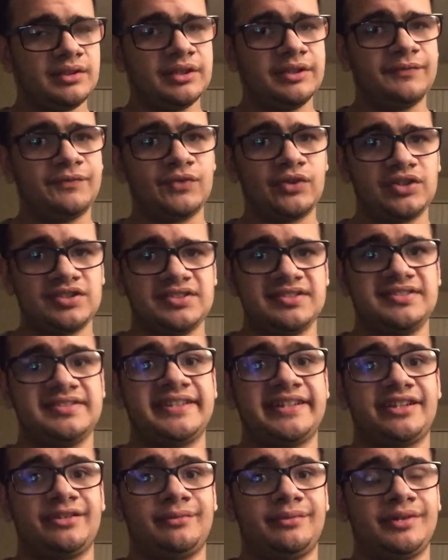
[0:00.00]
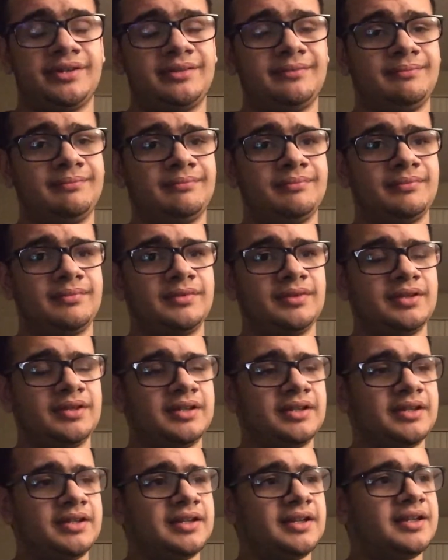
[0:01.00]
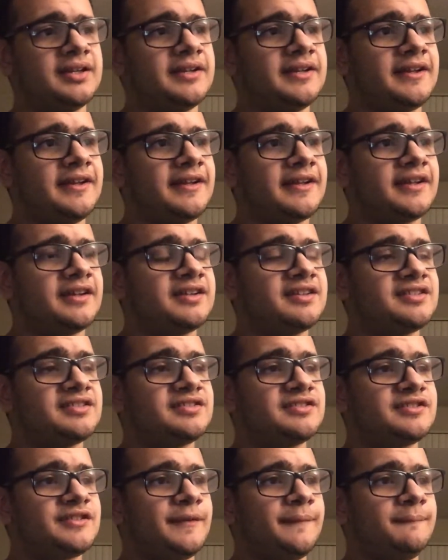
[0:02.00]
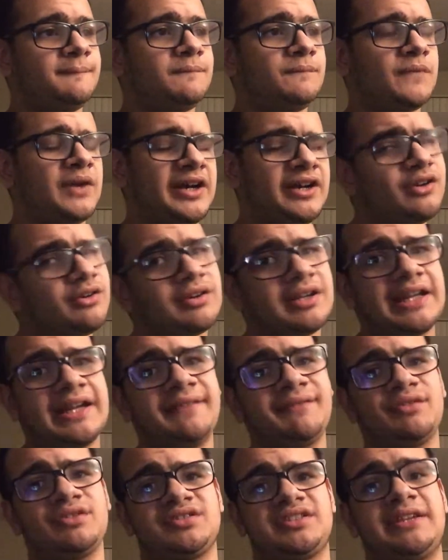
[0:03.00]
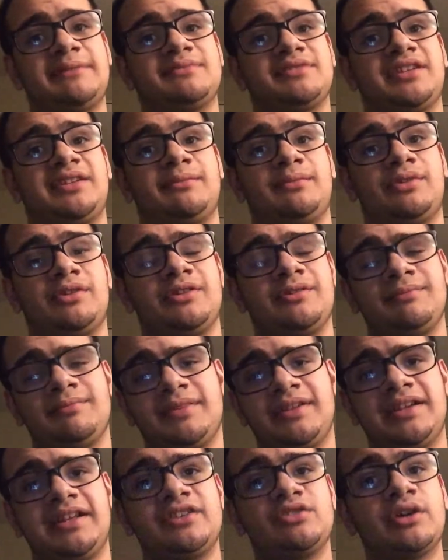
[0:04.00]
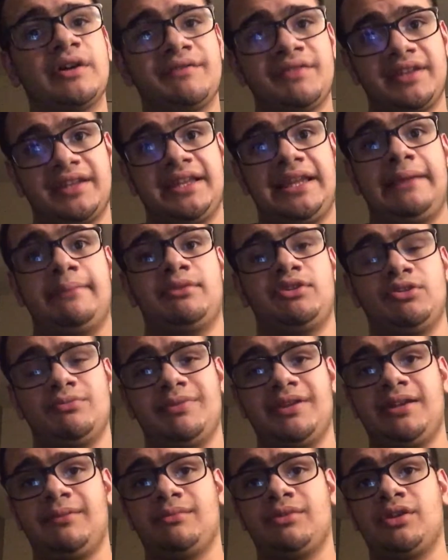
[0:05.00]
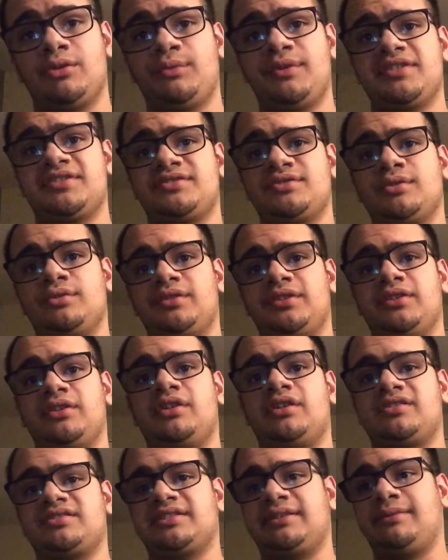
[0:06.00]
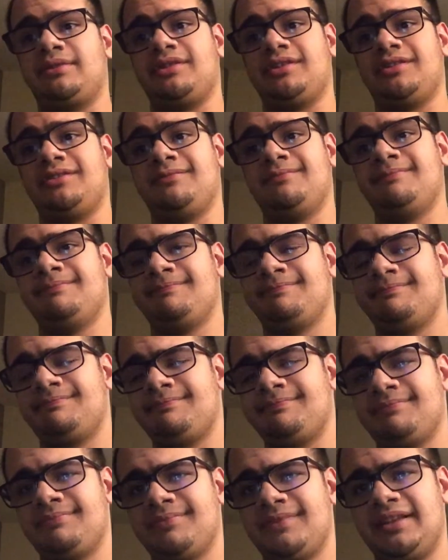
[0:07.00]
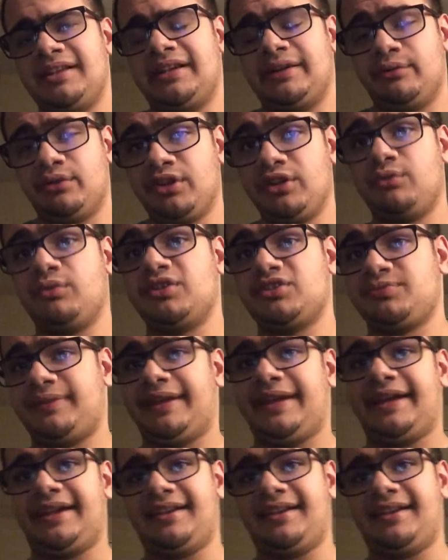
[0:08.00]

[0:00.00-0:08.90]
the first and second one. Because I don't have those games anymore. And I don't have the GameCube anymore. We sold it a long time ago. And I really wish we